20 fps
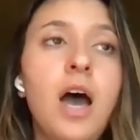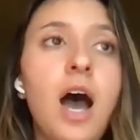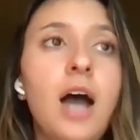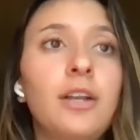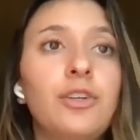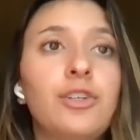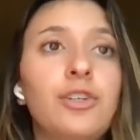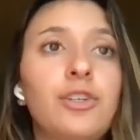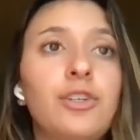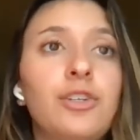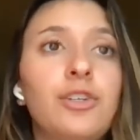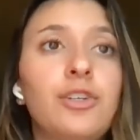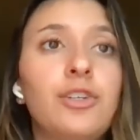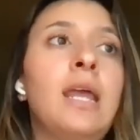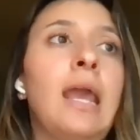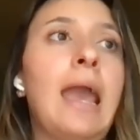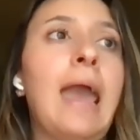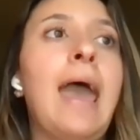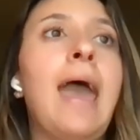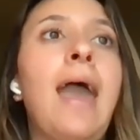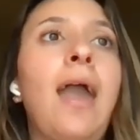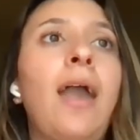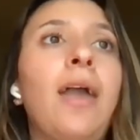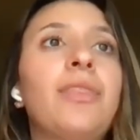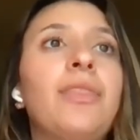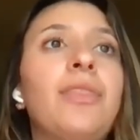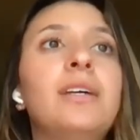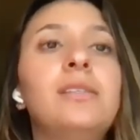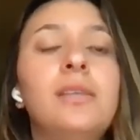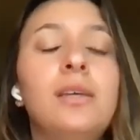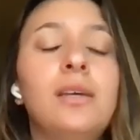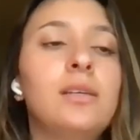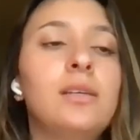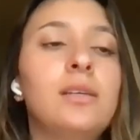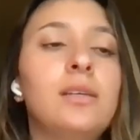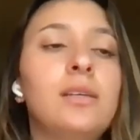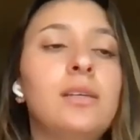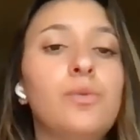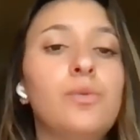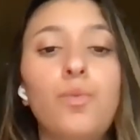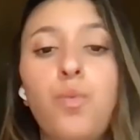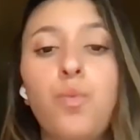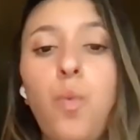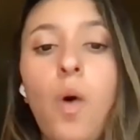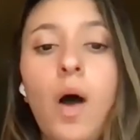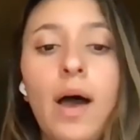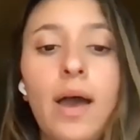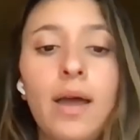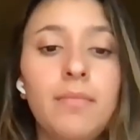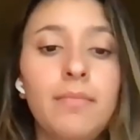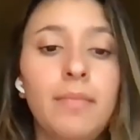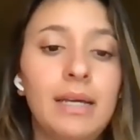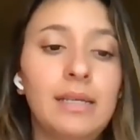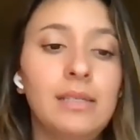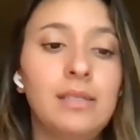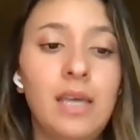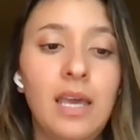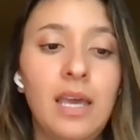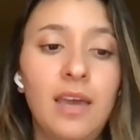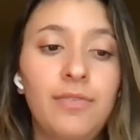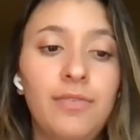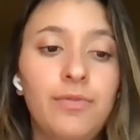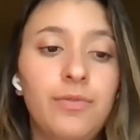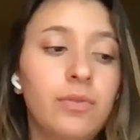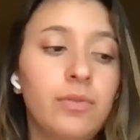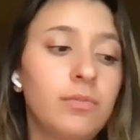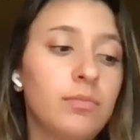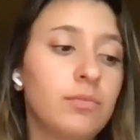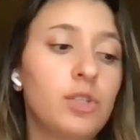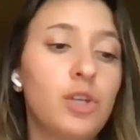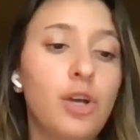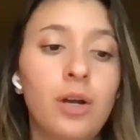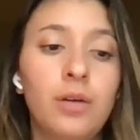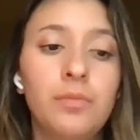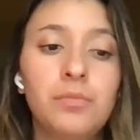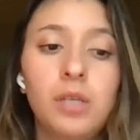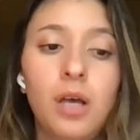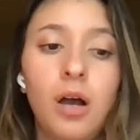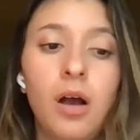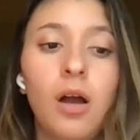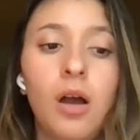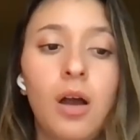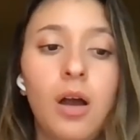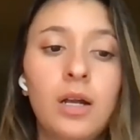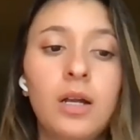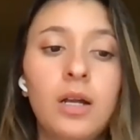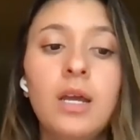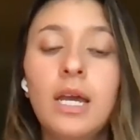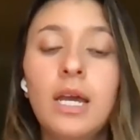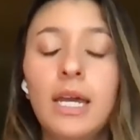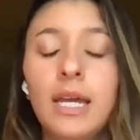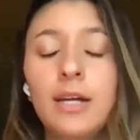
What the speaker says: understanding, hey, this is what my safe terms are.